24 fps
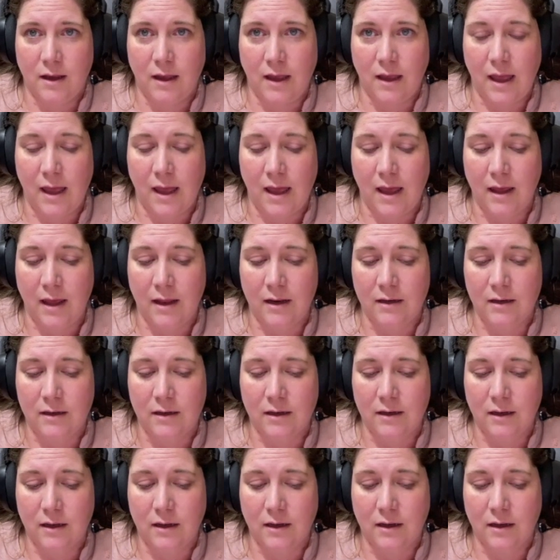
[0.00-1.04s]
And
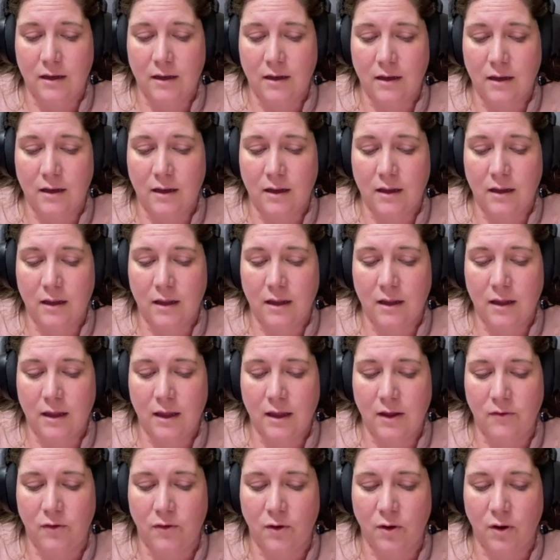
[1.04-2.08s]

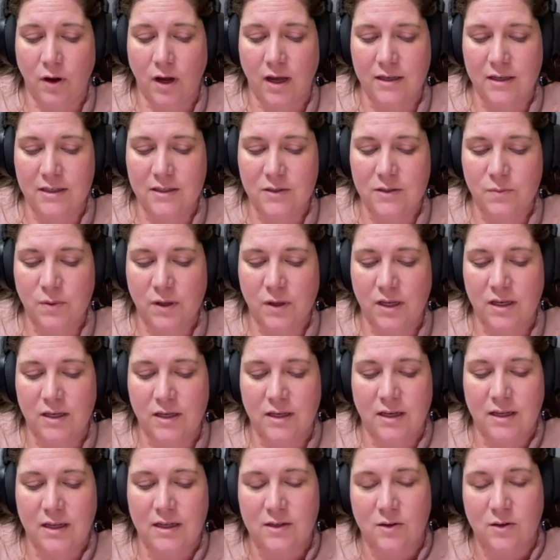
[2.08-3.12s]
if your husband
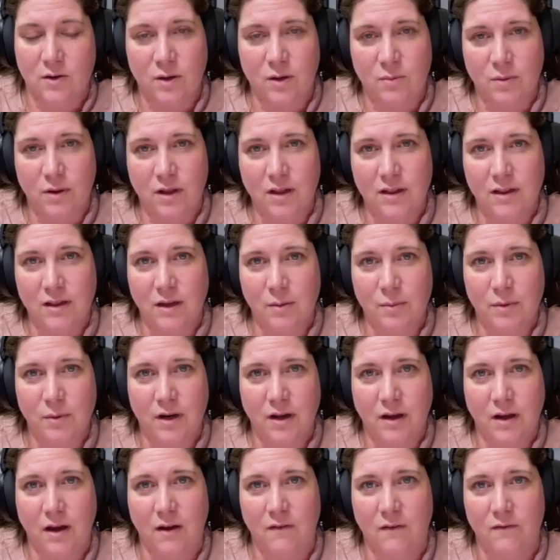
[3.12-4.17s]
is going to be a little bit
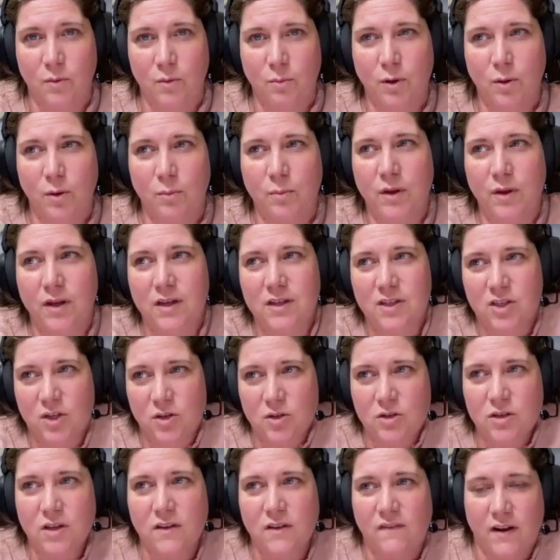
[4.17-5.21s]
uncomfortable, but is
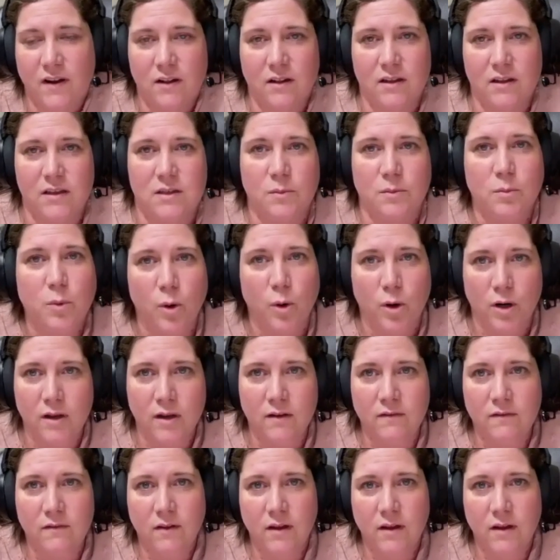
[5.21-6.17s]
usually fairly supportive,